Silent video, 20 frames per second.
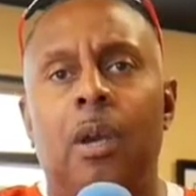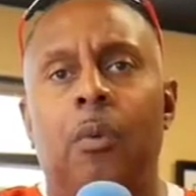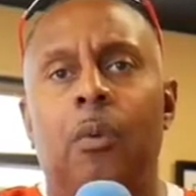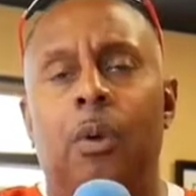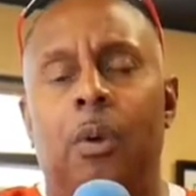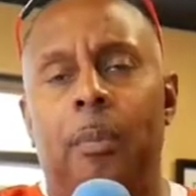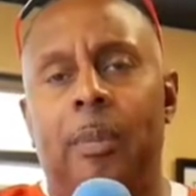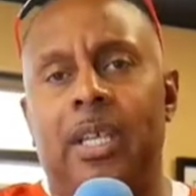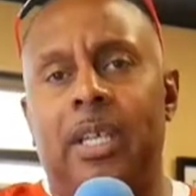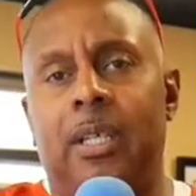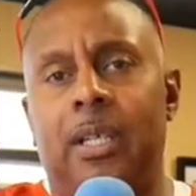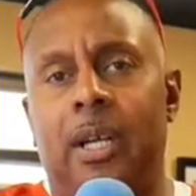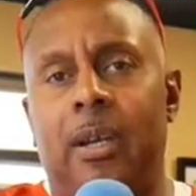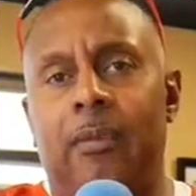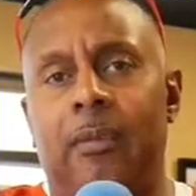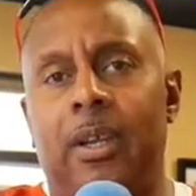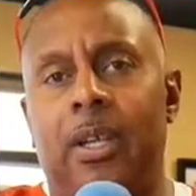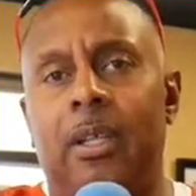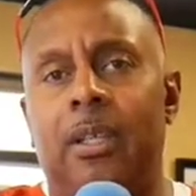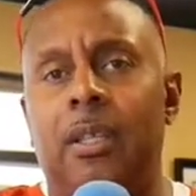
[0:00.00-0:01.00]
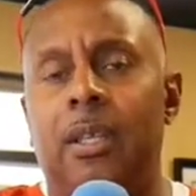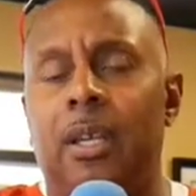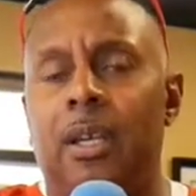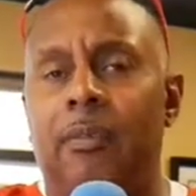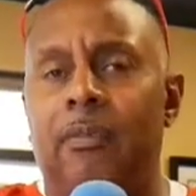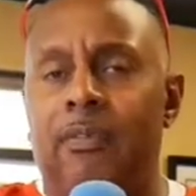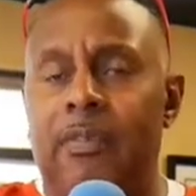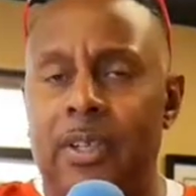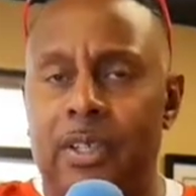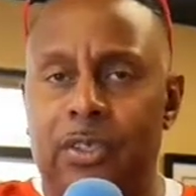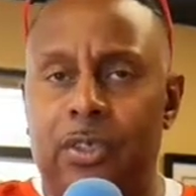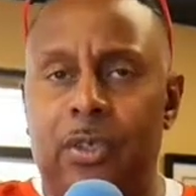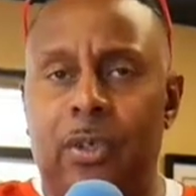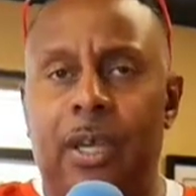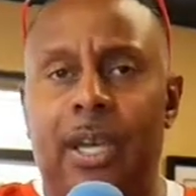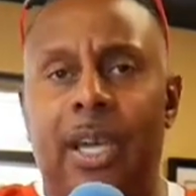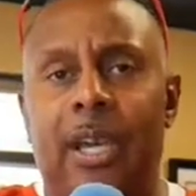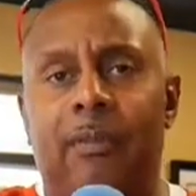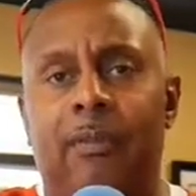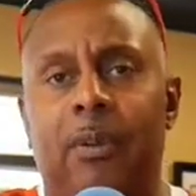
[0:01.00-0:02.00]
will be covering the
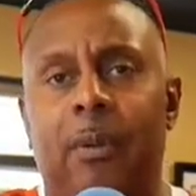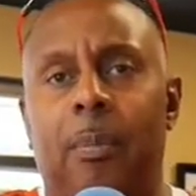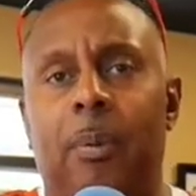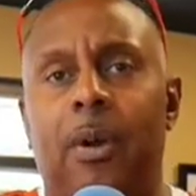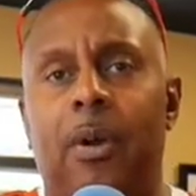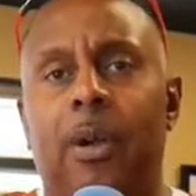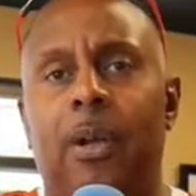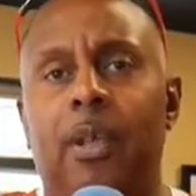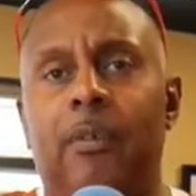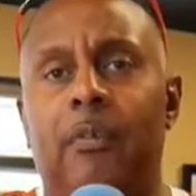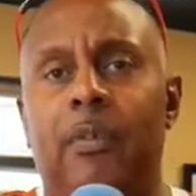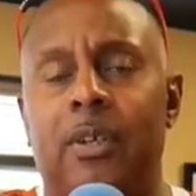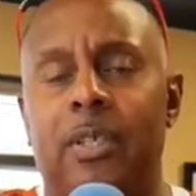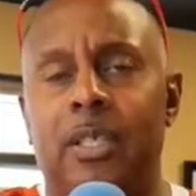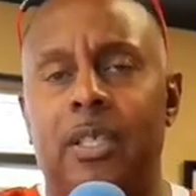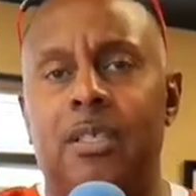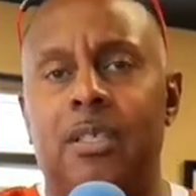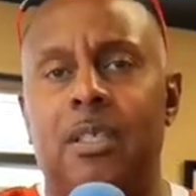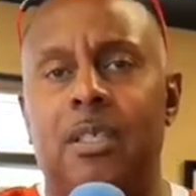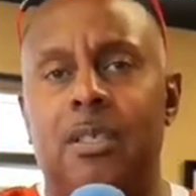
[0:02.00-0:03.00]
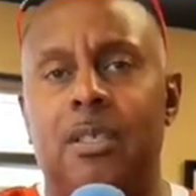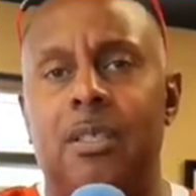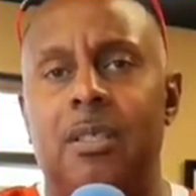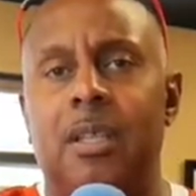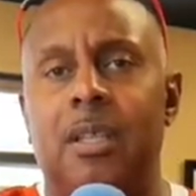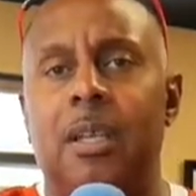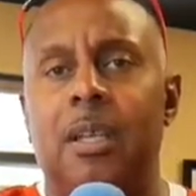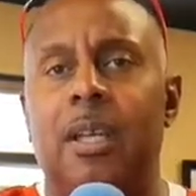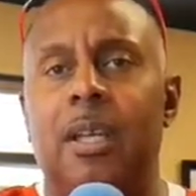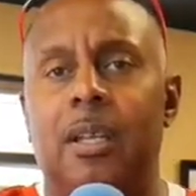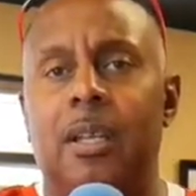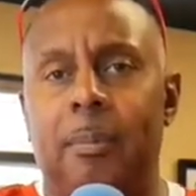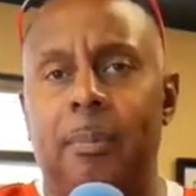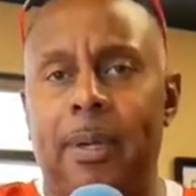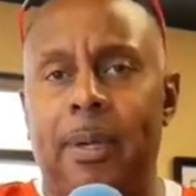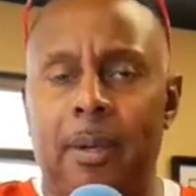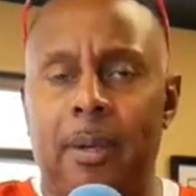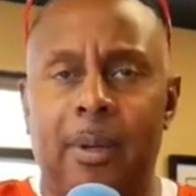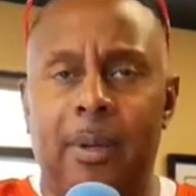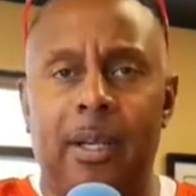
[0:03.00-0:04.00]
official after party for DCC at the
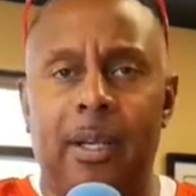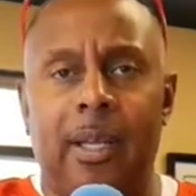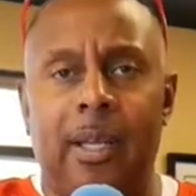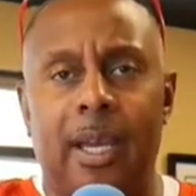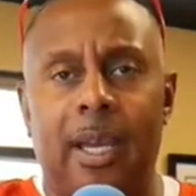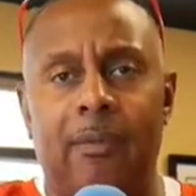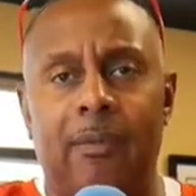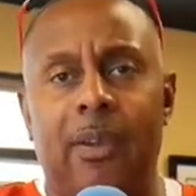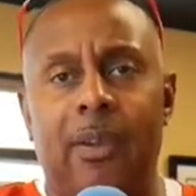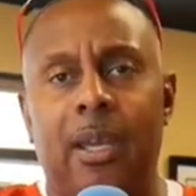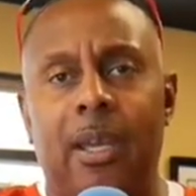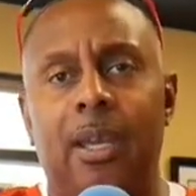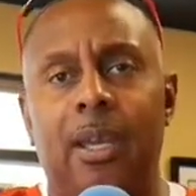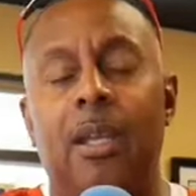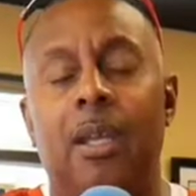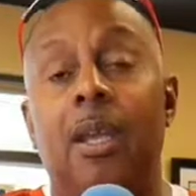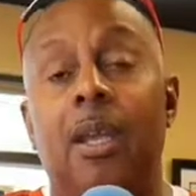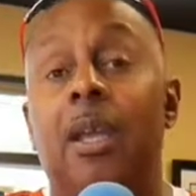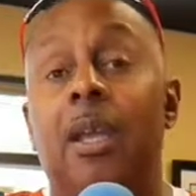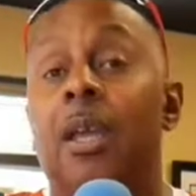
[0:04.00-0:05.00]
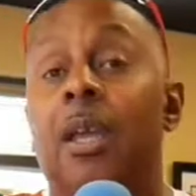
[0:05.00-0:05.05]
Paramount Cafe.